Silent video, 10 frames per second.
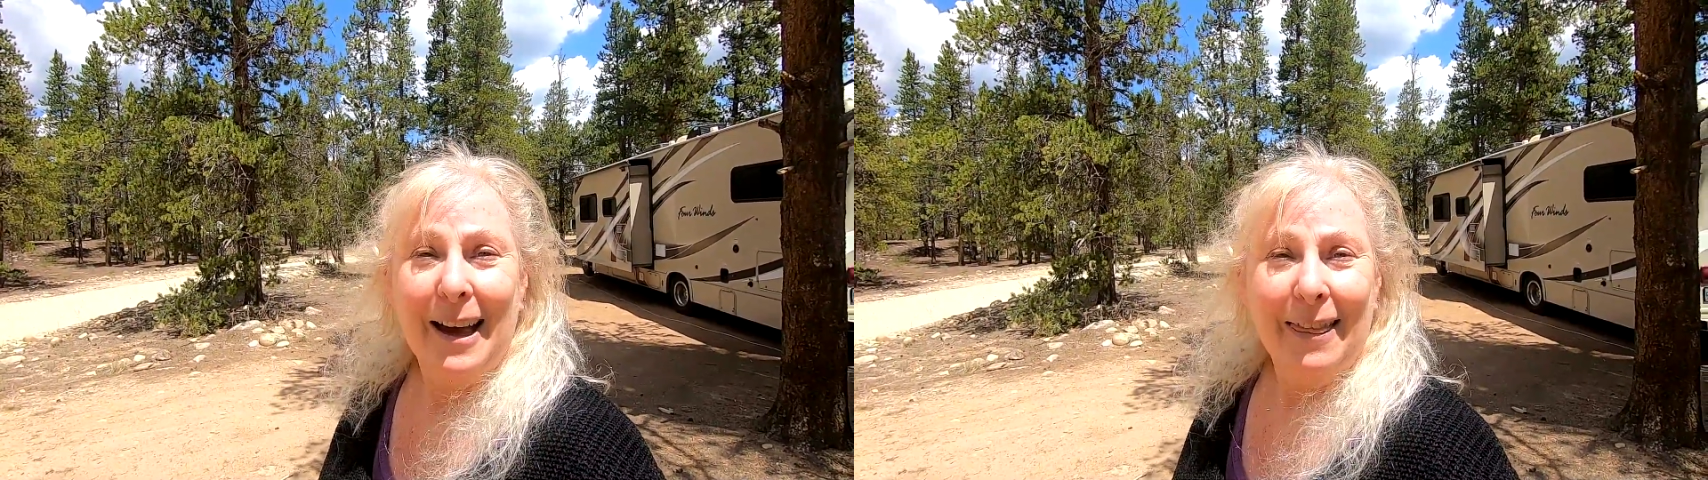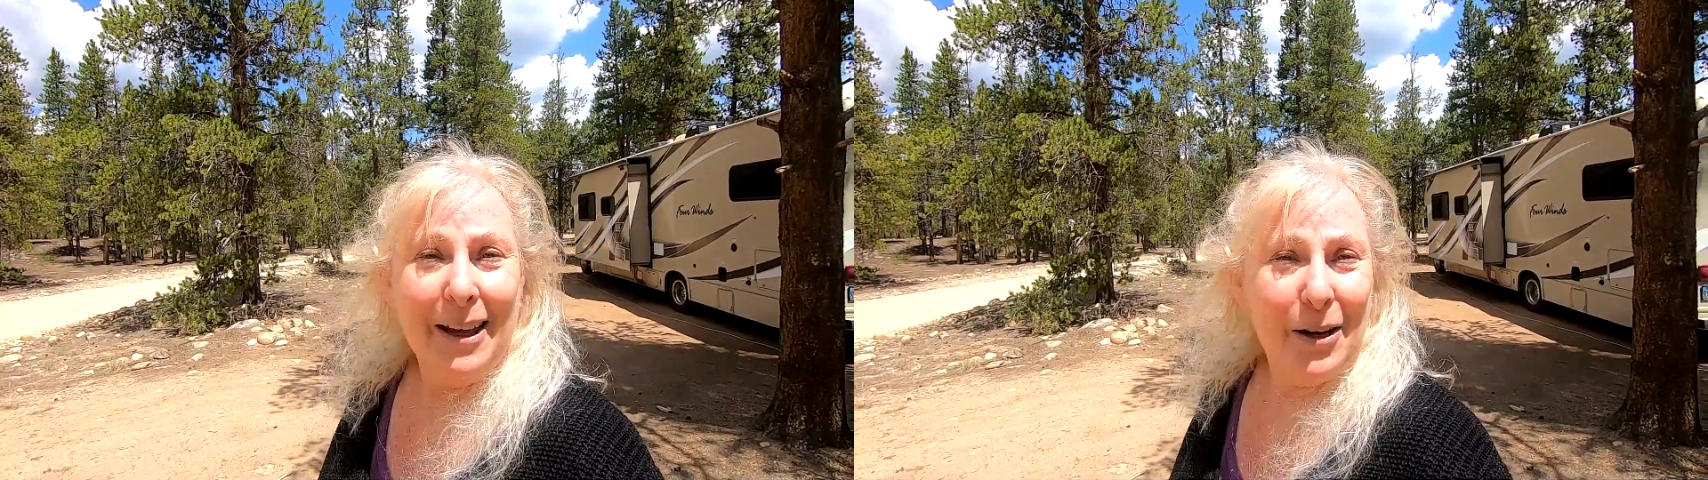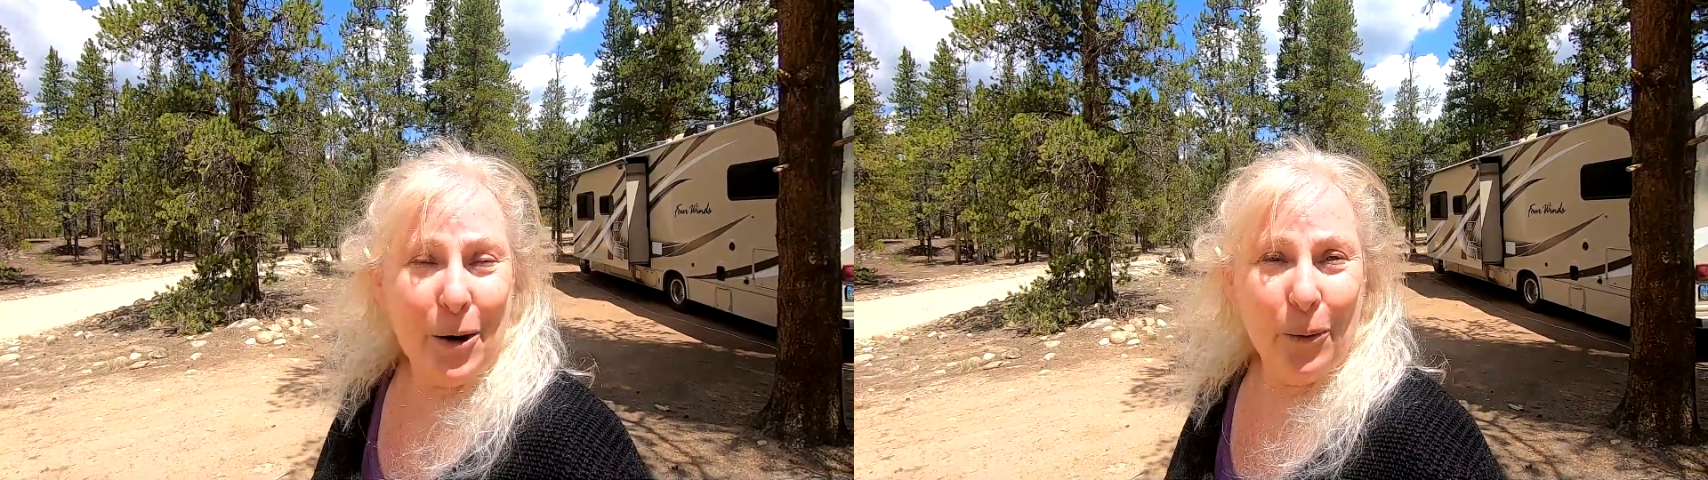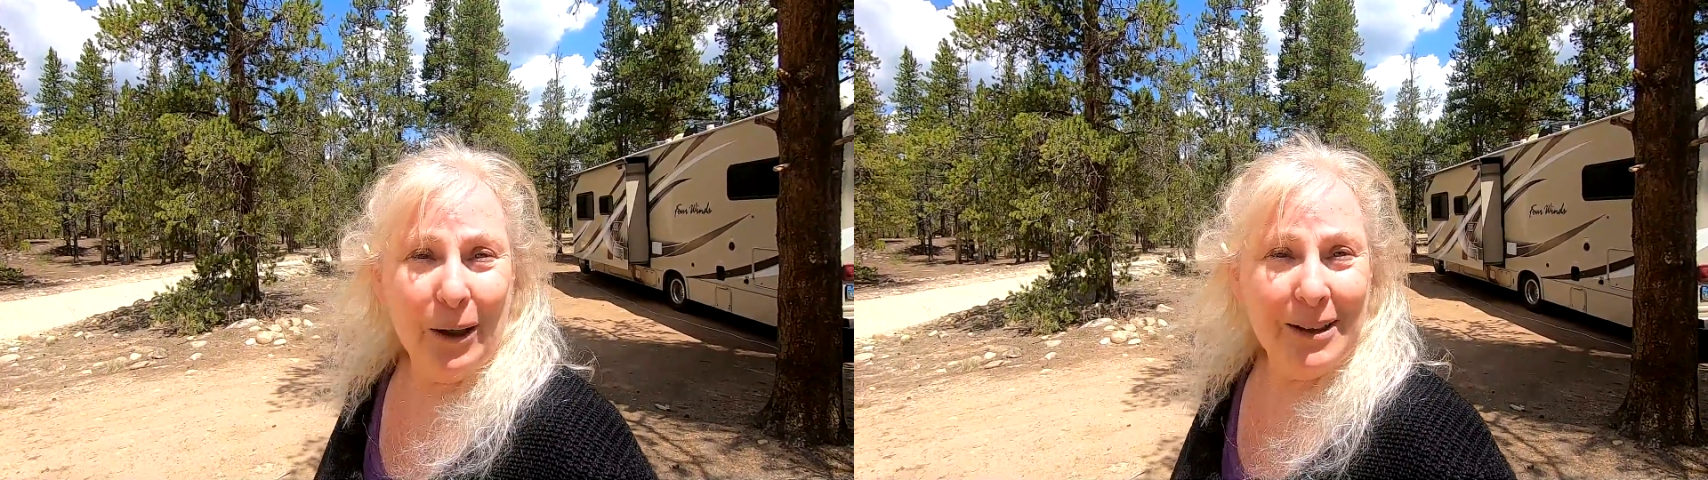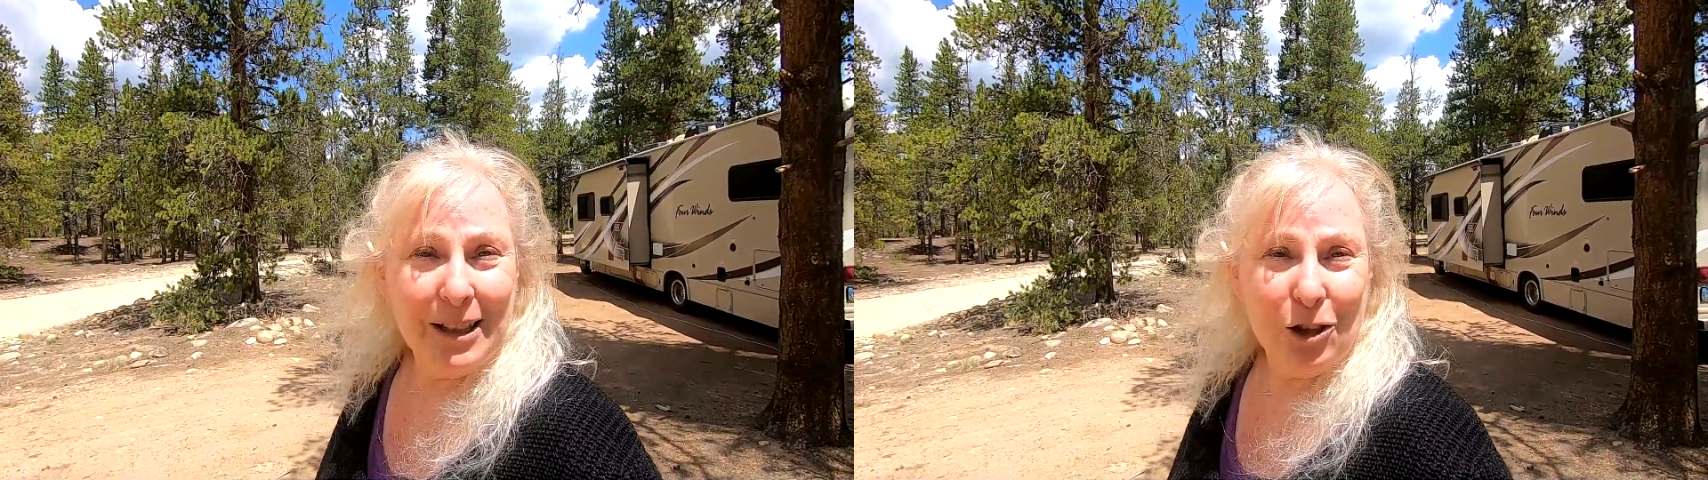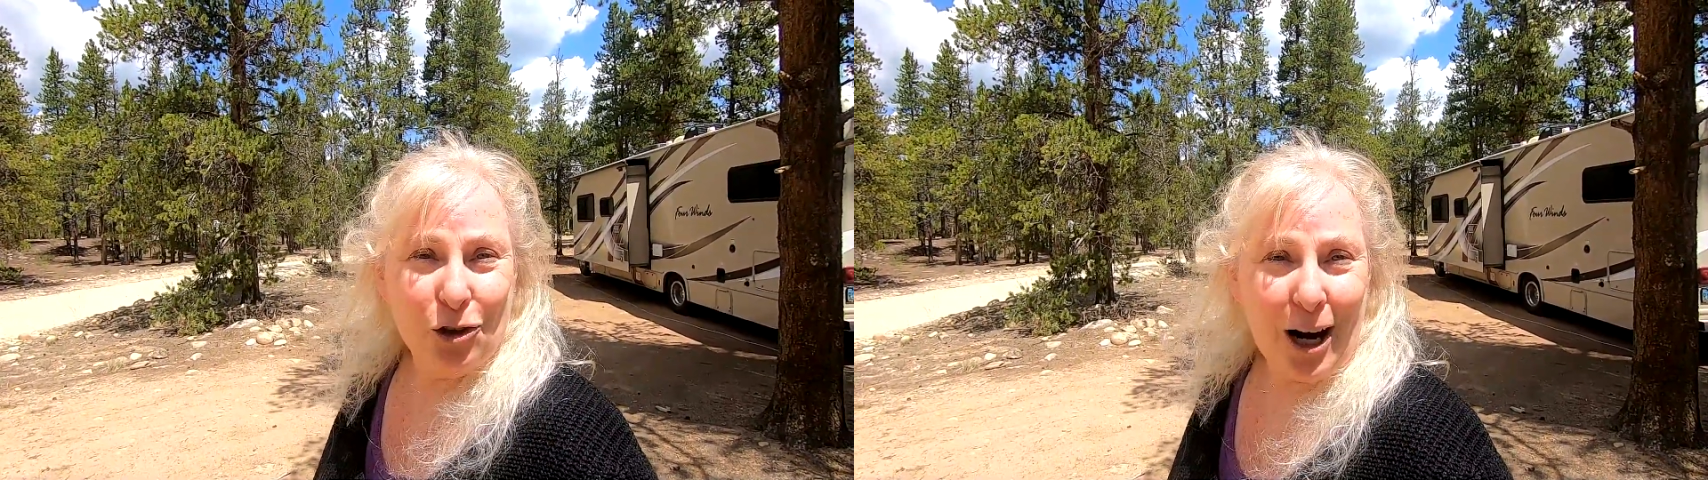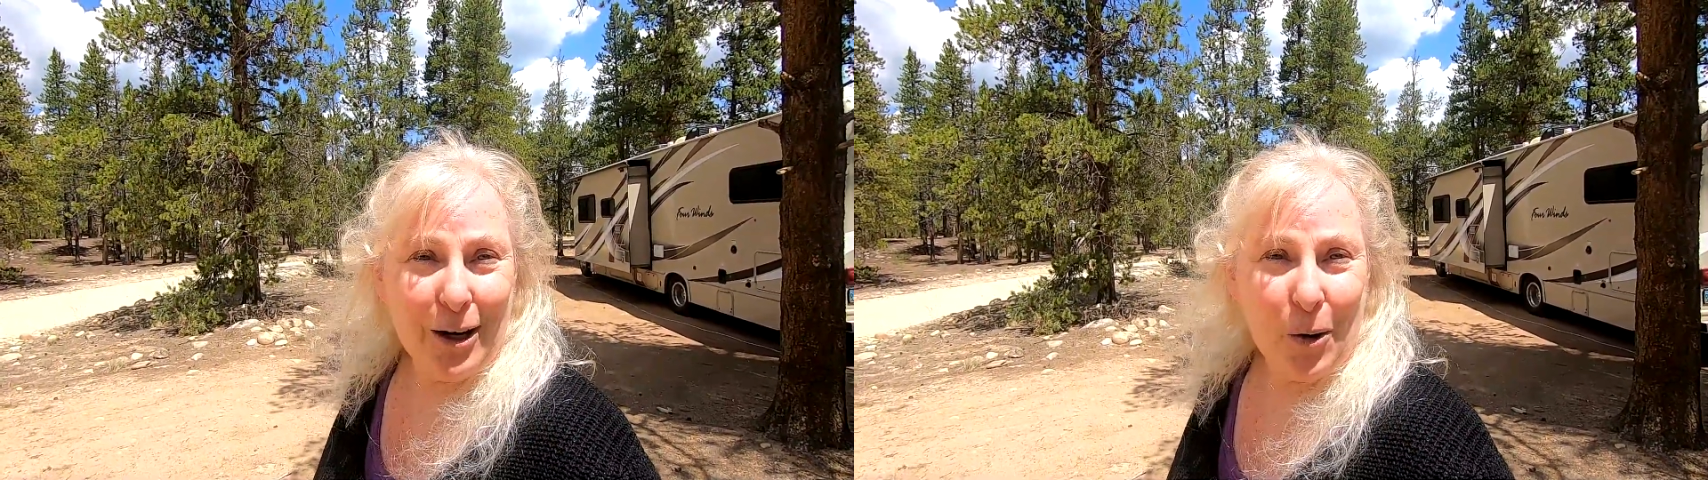that no one's gonna try to